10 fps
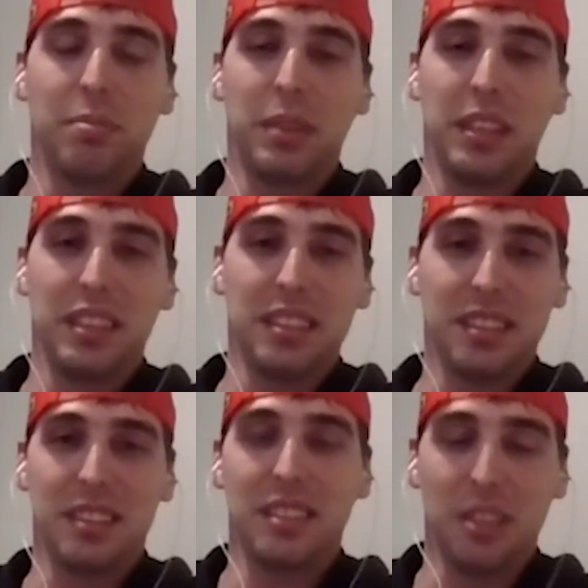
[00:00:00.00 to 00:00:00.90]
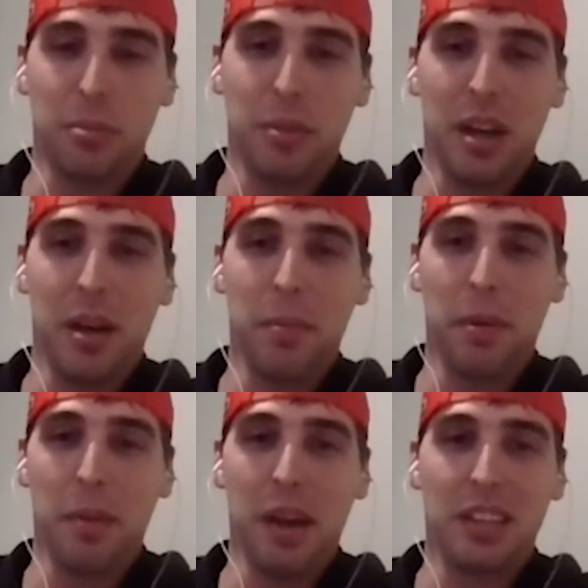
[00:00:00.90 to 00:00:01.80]
please look me up
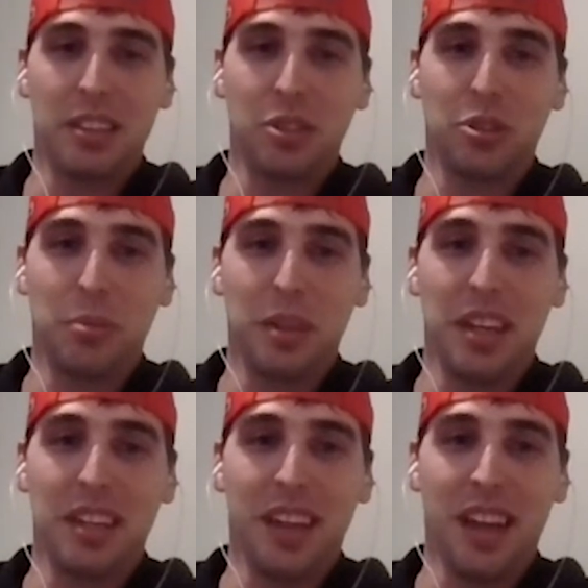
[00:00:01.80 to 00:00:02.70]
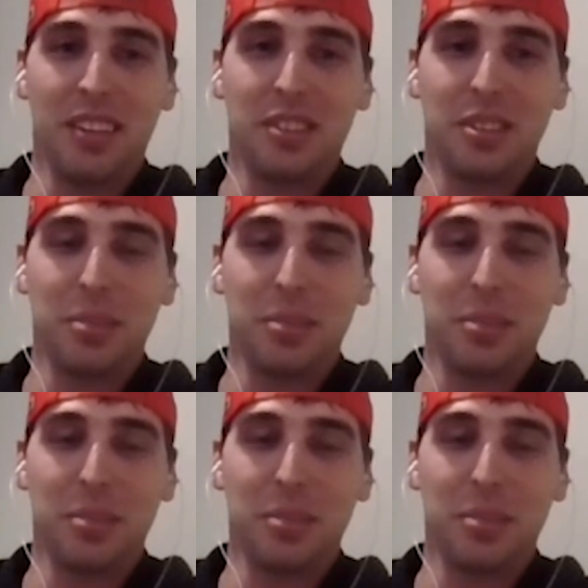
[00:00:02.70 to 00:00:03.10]
on my social media handles,